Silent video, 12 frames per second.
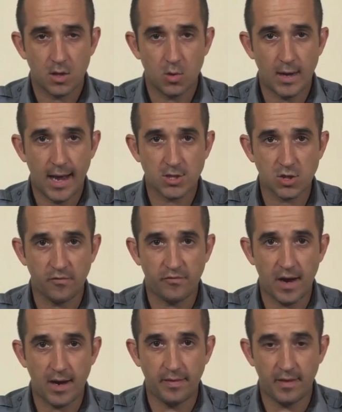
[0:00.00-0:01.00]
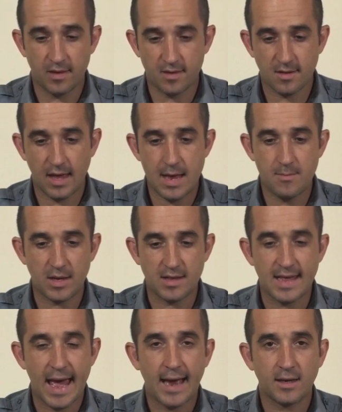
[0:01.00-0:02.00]
you would actually find this same
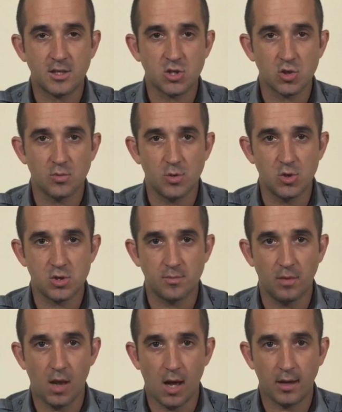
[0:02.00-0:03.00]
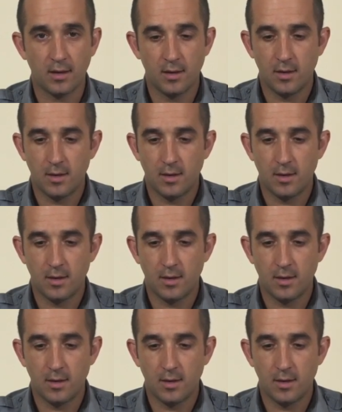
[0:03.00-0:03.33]
exact distribution block,